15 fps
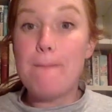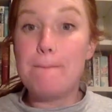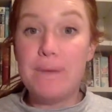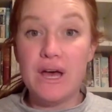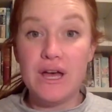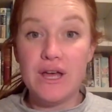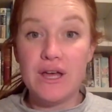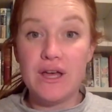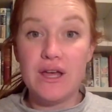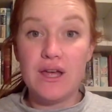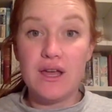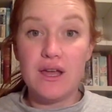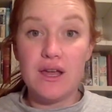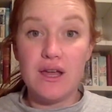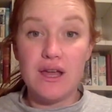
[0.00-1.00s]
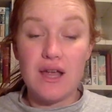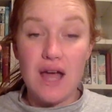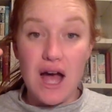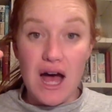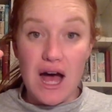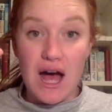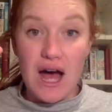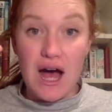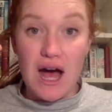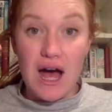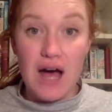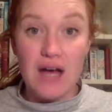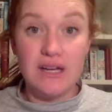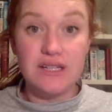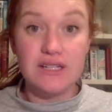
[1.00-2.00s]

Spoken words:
P, A,